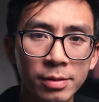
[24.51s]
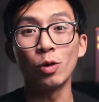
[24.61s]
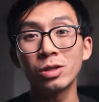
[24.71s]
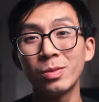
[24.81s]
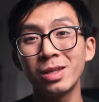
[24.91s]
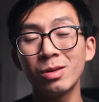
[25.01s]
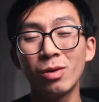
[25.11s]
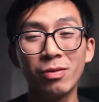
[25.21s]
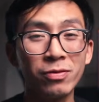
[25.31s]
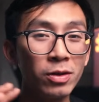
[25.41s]
Ultimately,
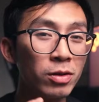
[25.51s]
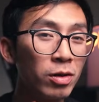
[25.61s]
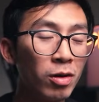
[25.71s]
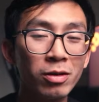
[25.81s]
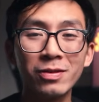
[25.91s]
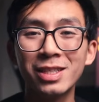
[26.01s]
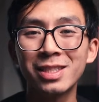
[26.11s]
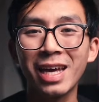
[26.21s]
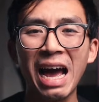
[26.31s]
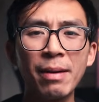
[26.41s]
we fill in all
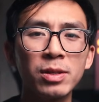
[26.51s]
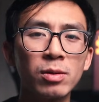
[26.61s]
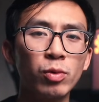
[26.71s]
these gaps